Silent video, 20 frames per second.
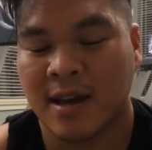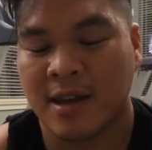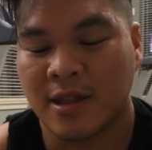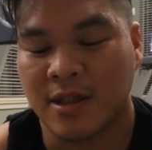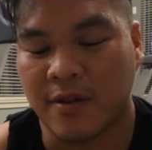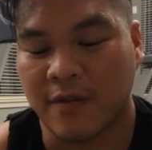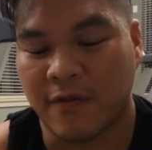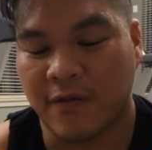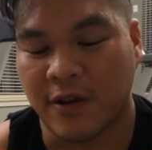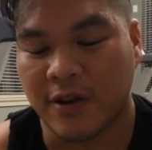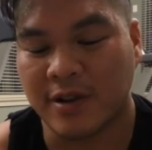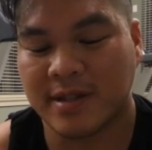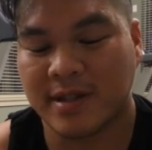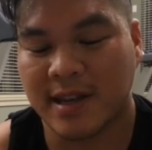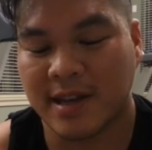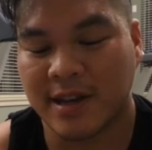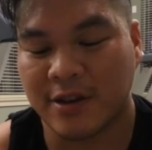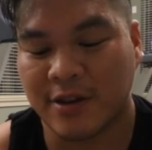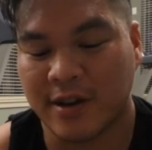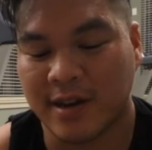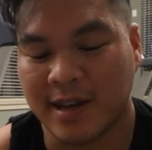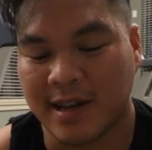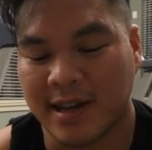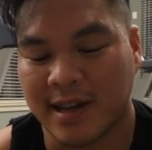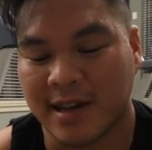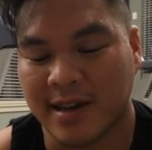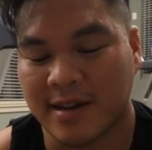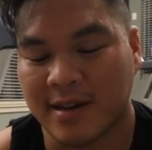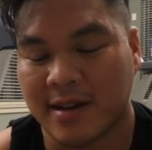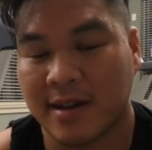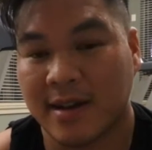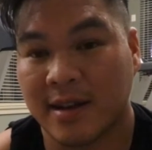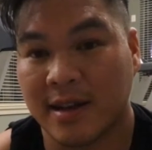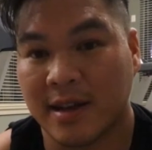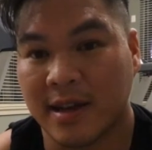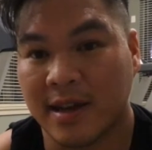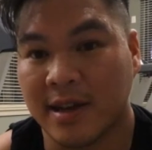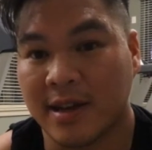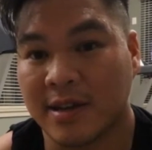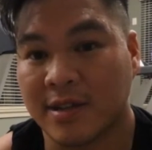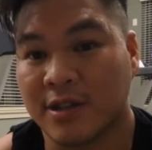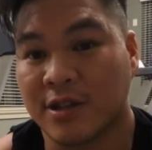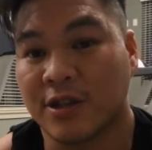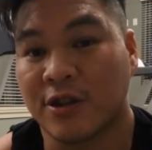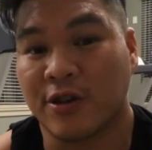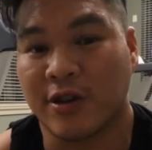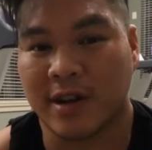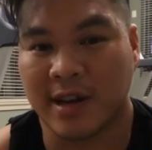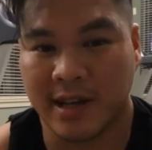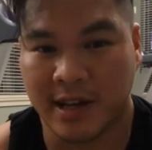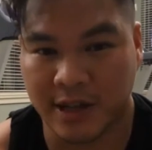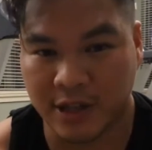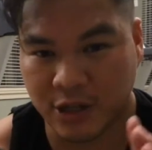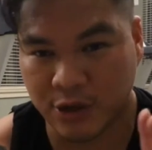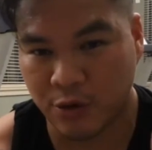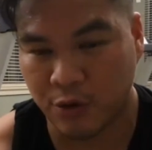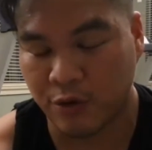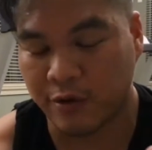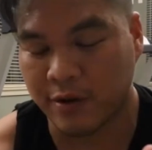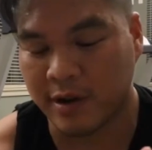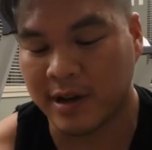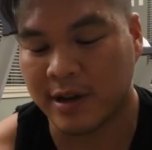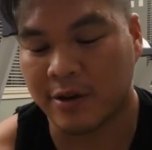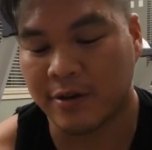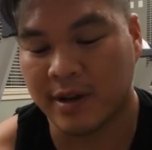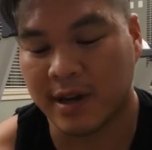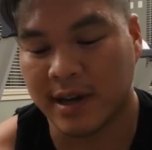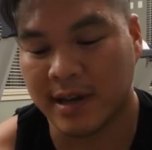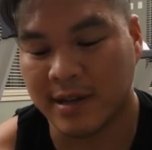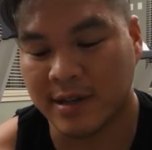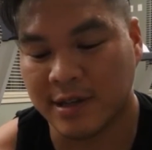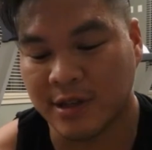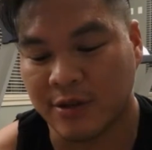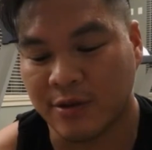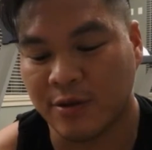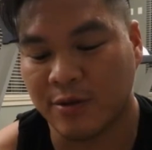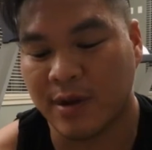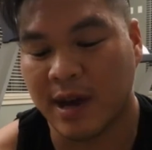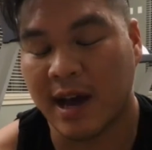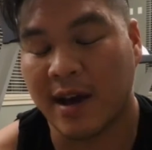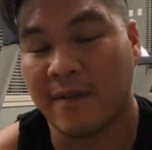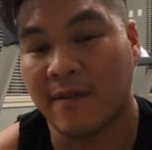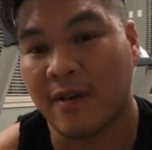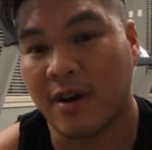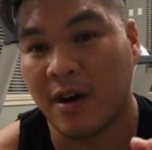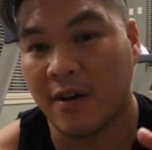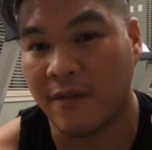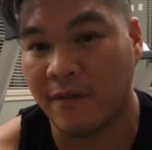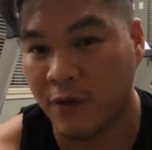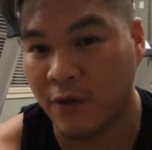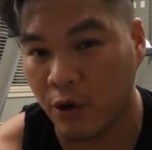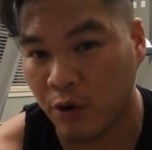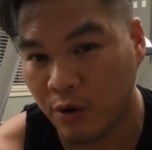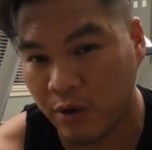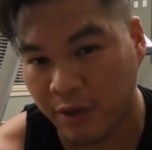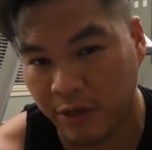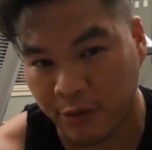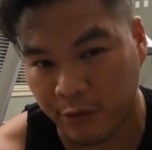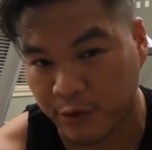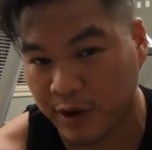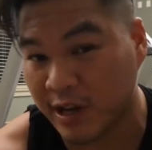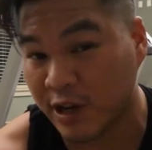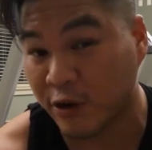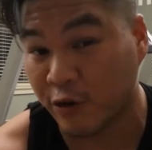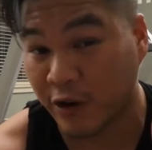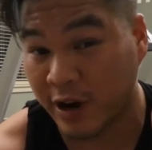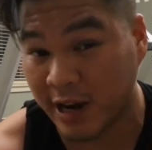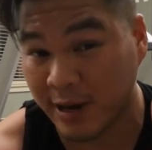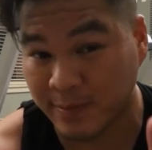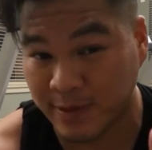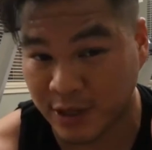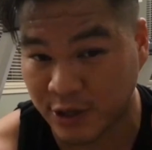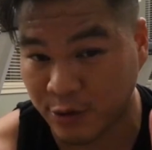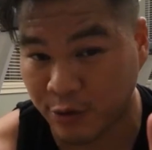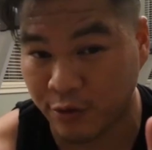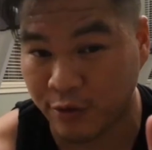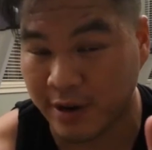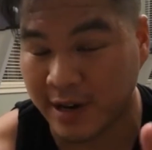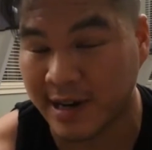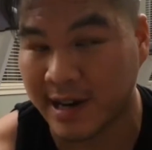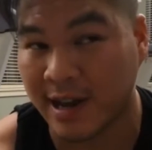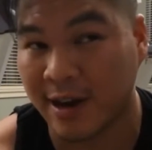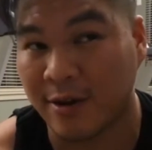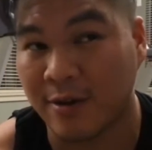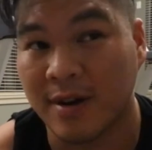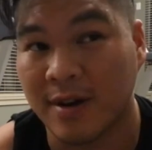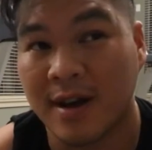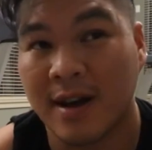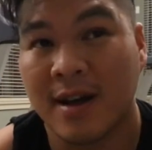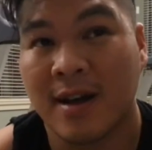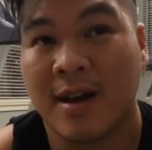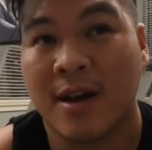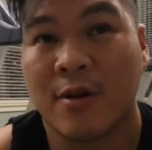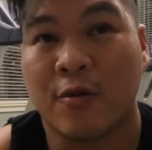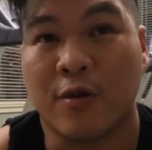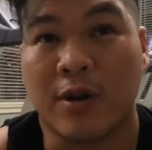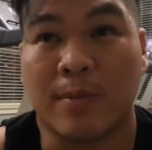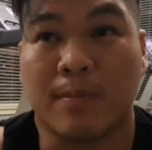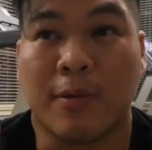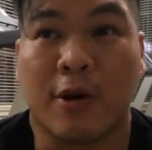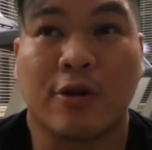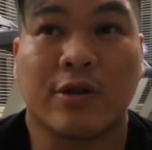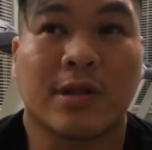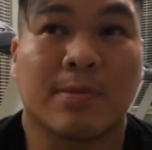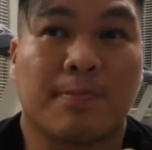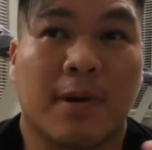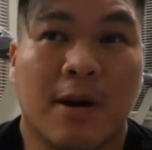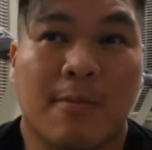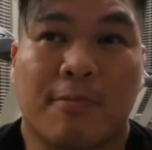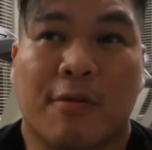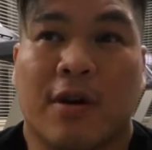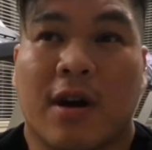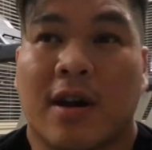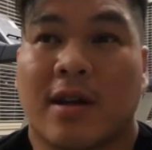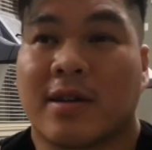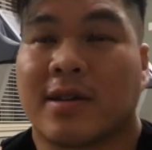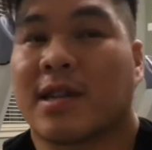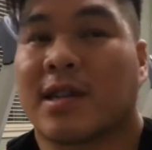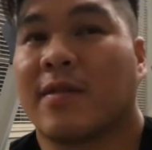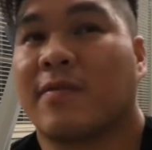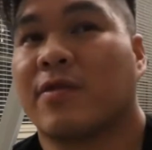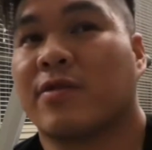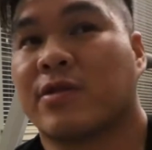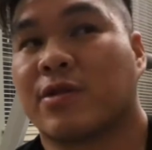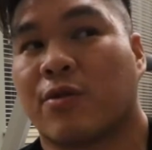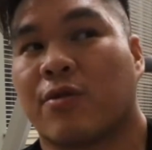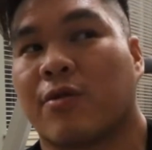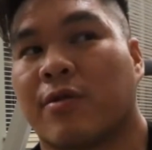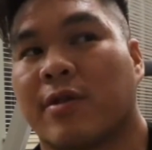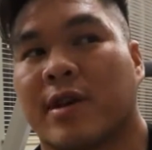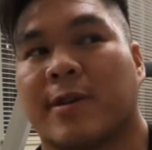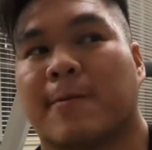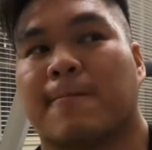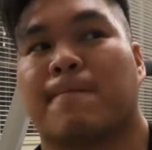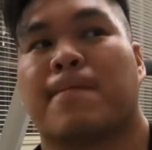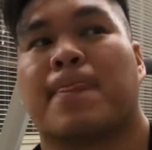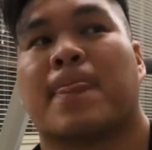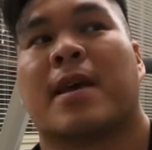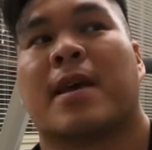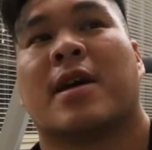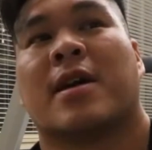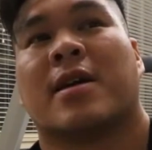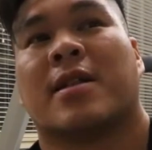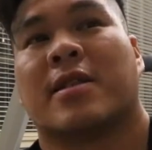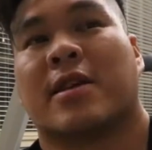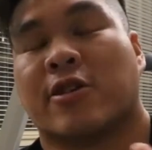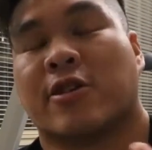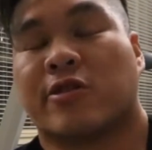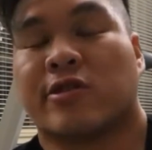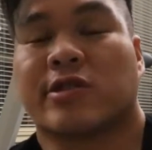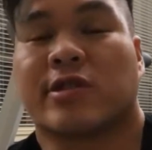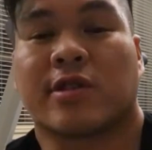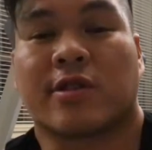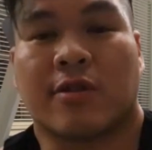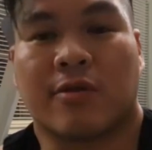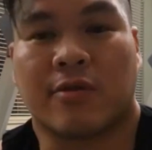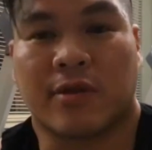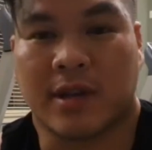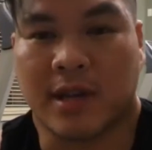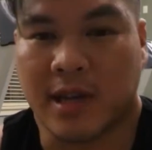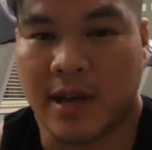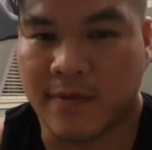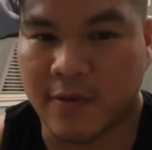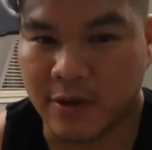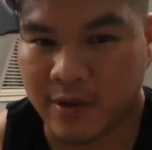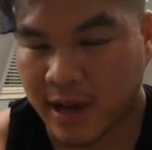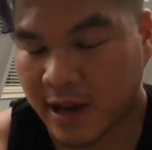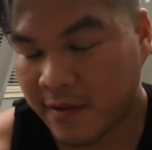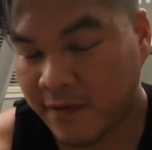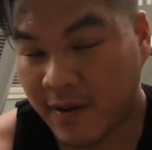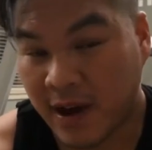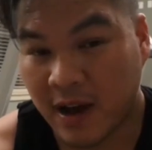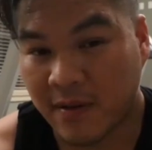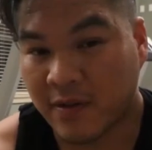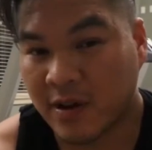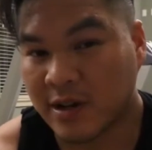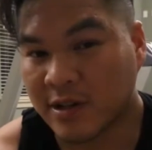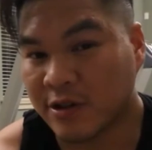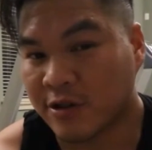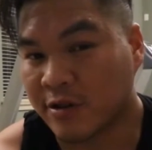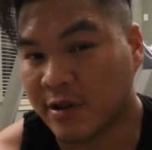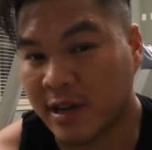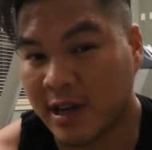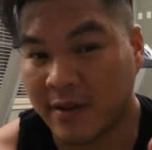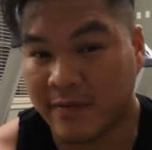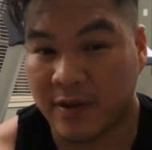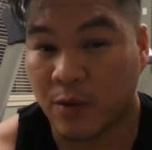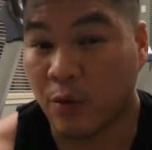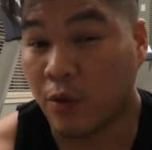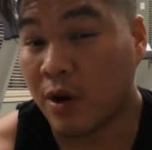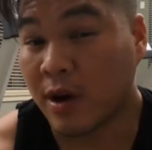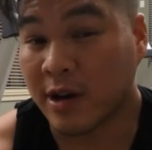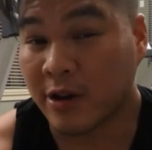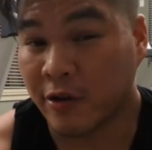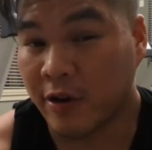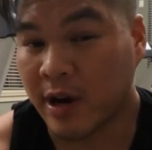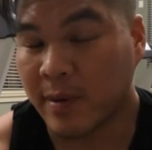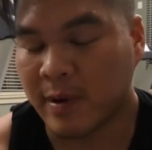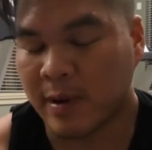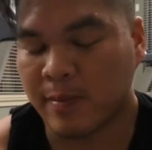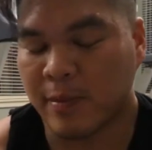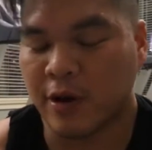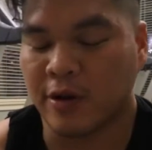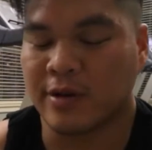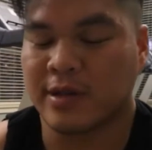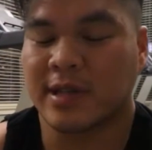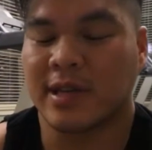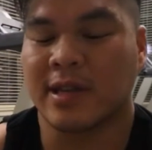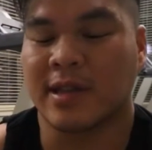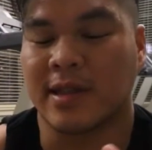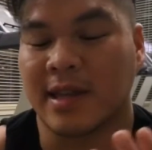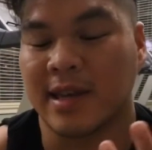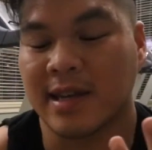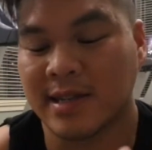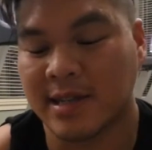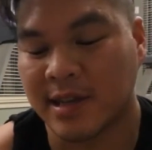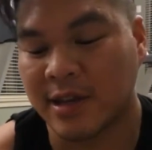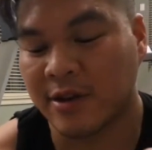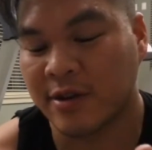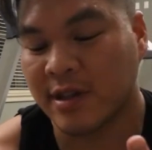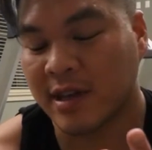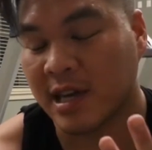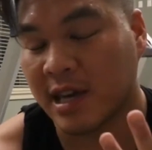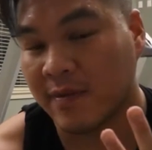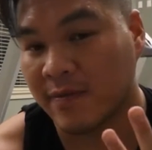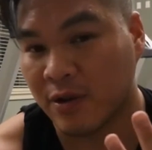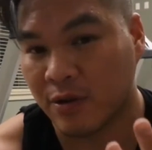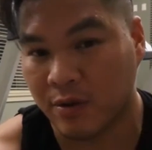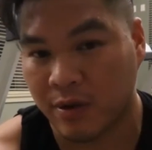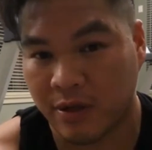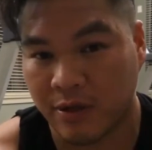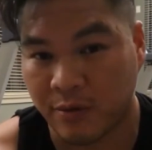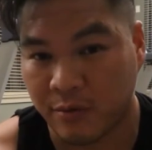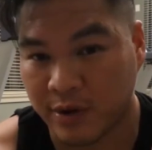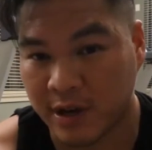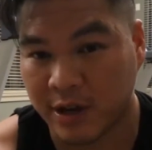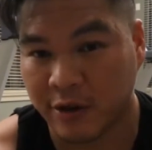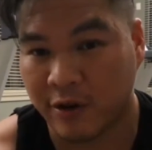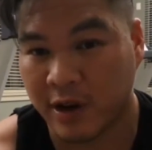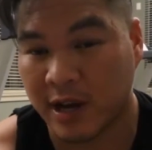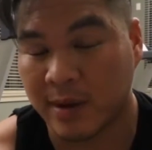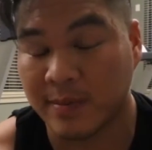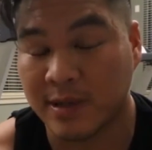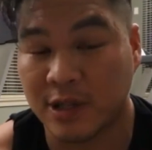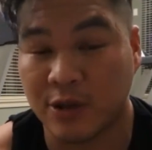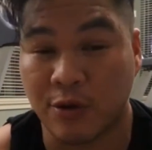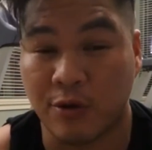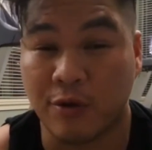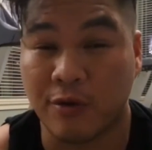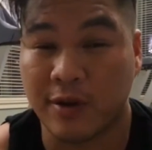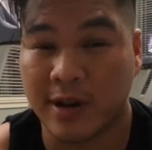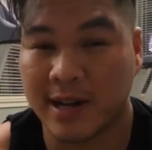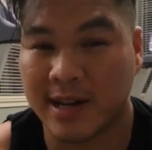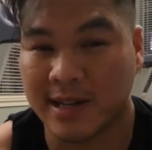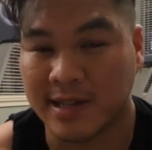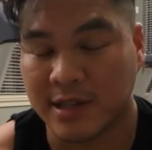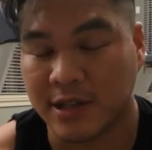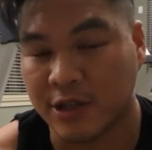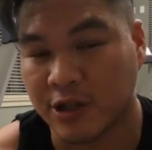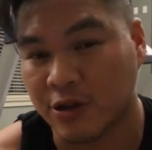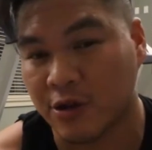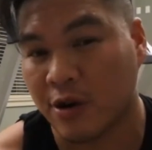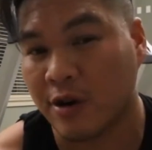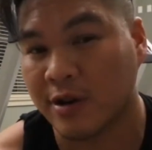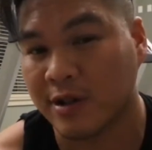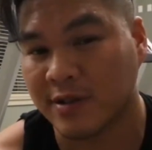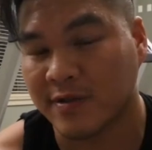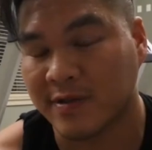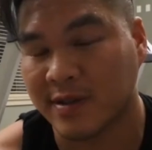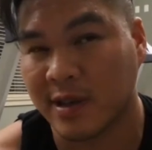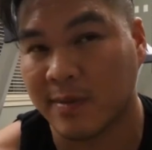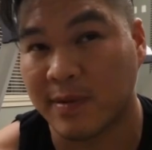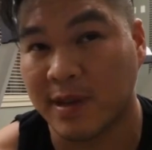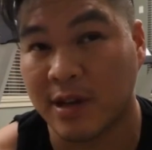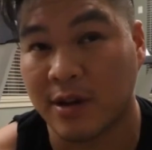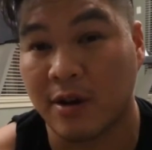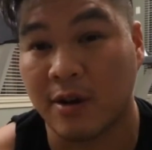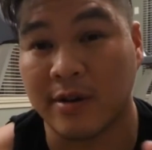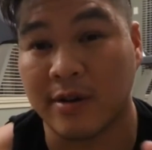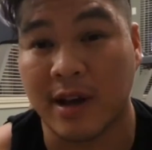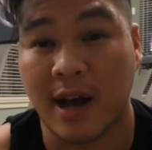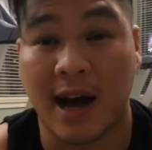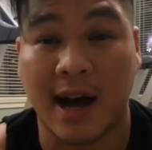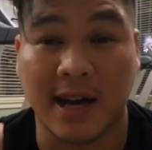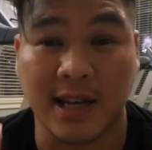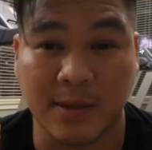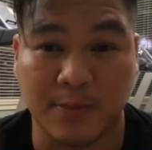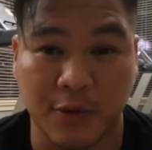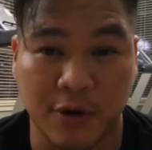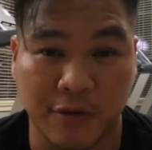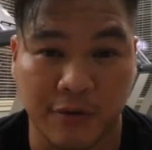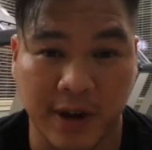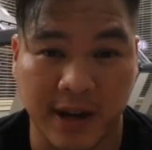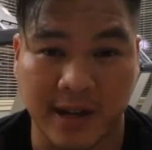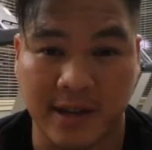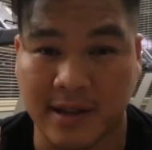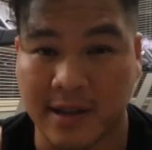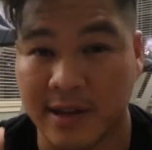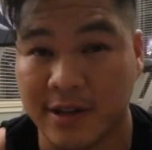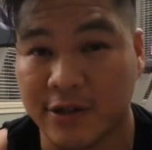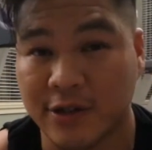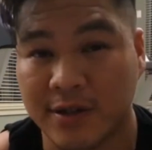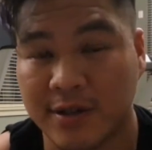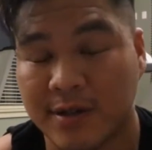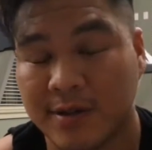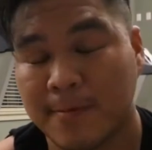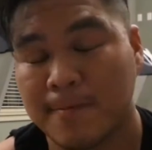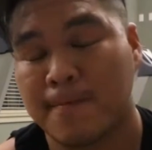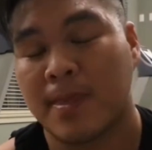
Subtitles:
The first thing you're gonna get is you're gonna get taurine, okay? So you have a full 3 grams of taurine. Now, when most pump products give you taurine, they usually only give you like 500 or even 1 gram at most. This here, they give you 3 grams. Taurine is in charge of something called osmoregulation,